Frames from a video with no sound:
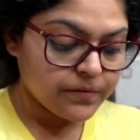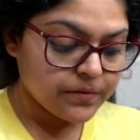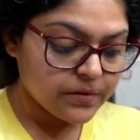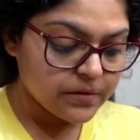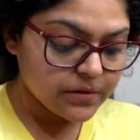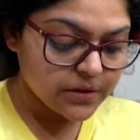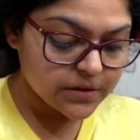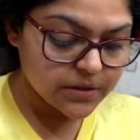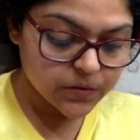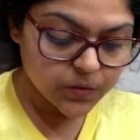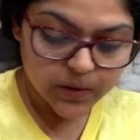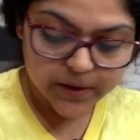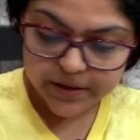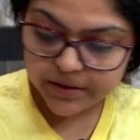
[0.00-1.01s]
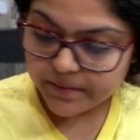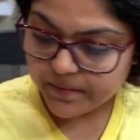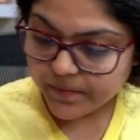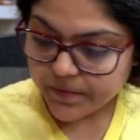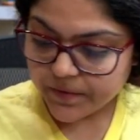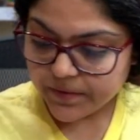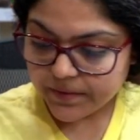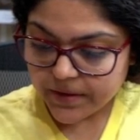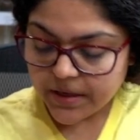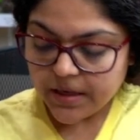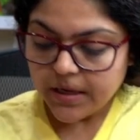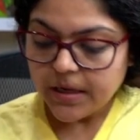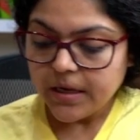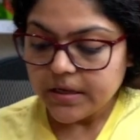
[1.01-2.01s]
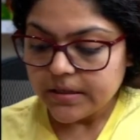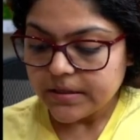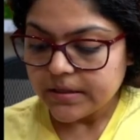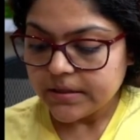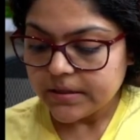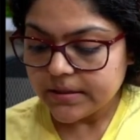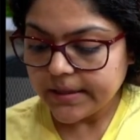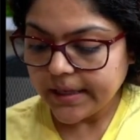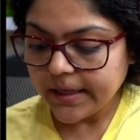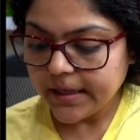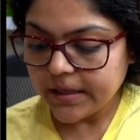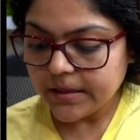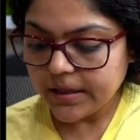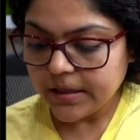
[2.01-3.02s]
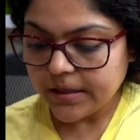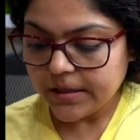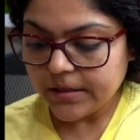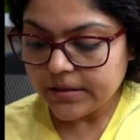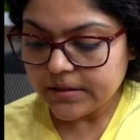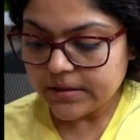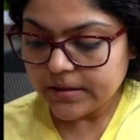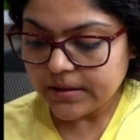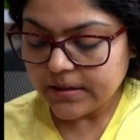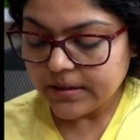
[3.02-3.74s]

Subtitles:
this is one. Second is,